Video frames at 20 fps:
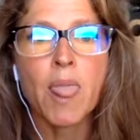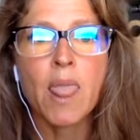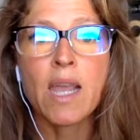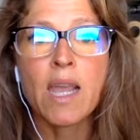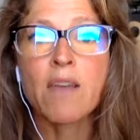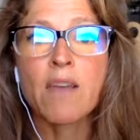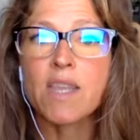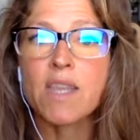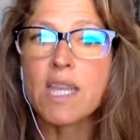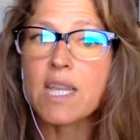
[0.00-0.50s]

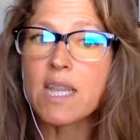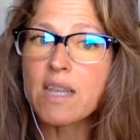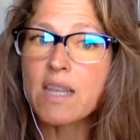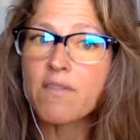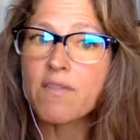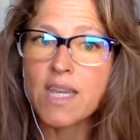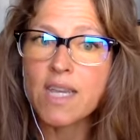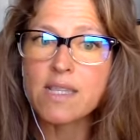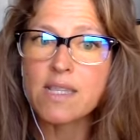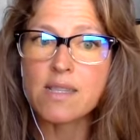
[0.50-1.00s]
If the healing
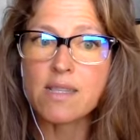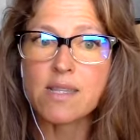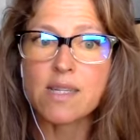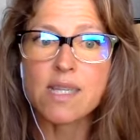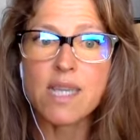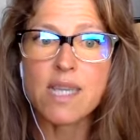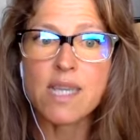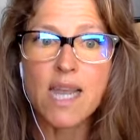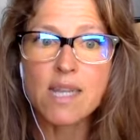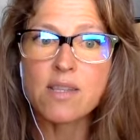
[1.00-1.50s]
phase is
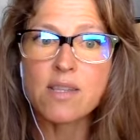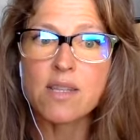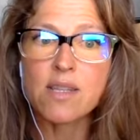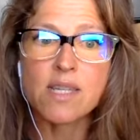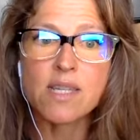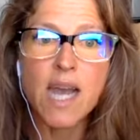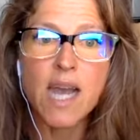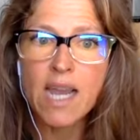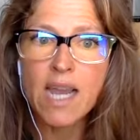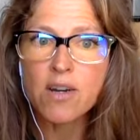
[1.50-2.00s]
intense, the
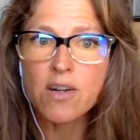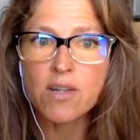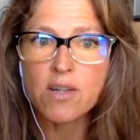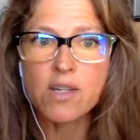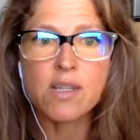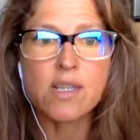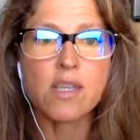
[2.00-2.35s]
tiredness, the